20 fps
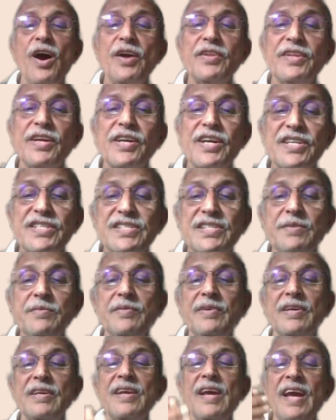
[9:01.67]
on the
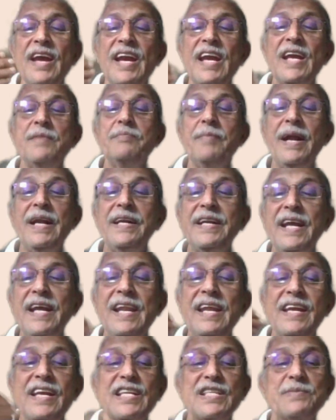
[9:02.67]
customer in
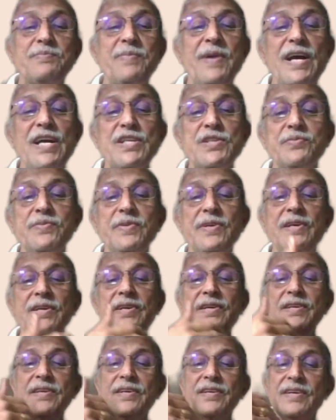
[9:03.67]
maintaining his
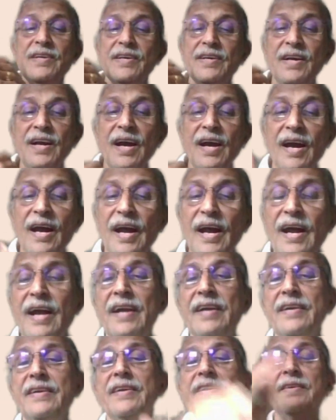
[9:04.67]
password
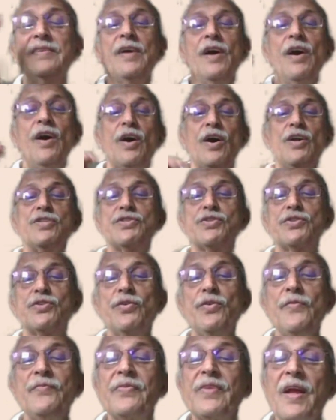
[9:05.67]
and
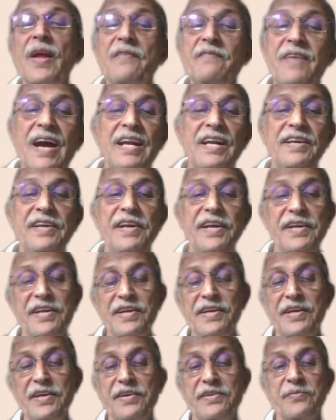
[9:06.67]
also
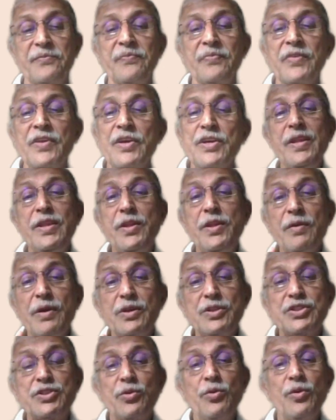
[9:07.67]
validating it. With
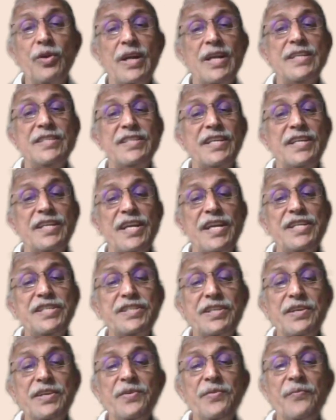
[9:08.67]
your stolen
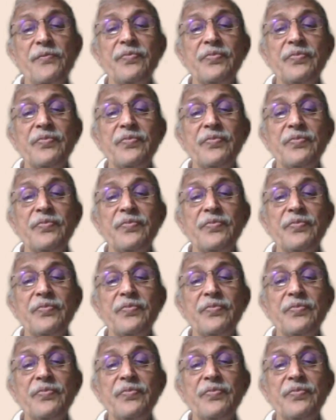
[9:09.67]
signature,